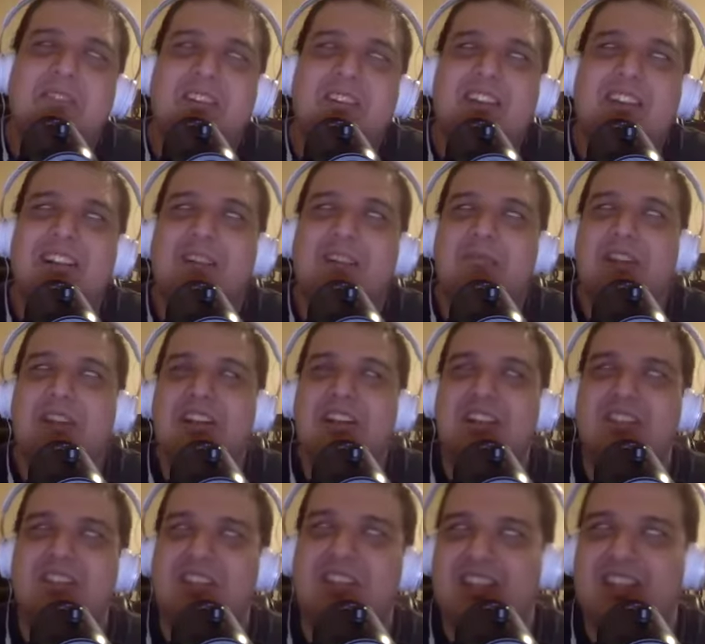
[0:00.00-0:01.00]
I'm going to
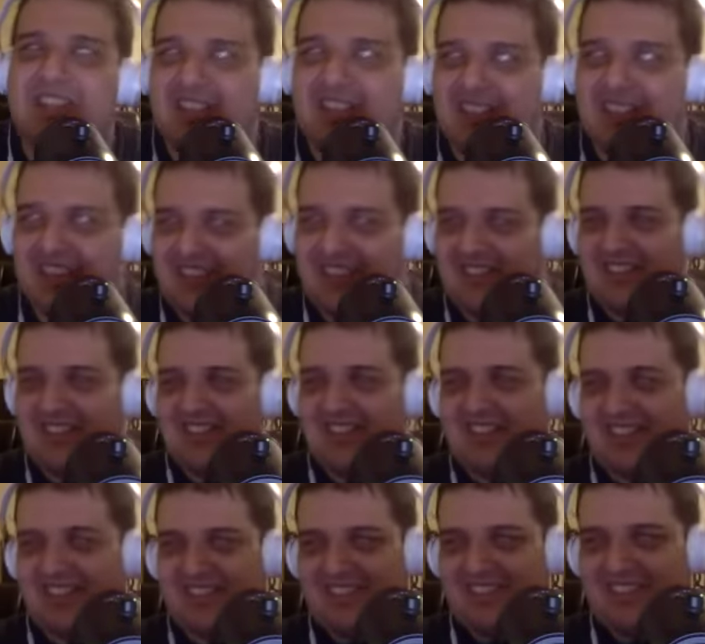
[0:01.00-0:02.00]
do it.
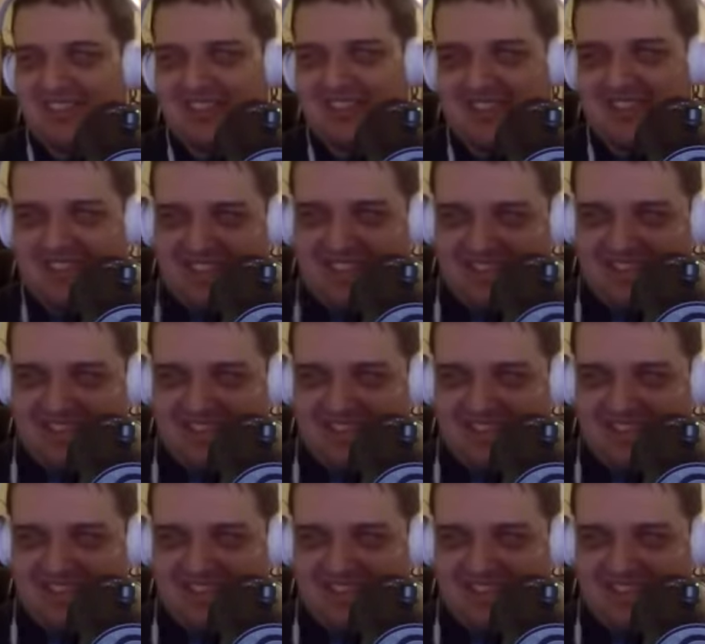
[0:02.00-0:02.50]
Okay.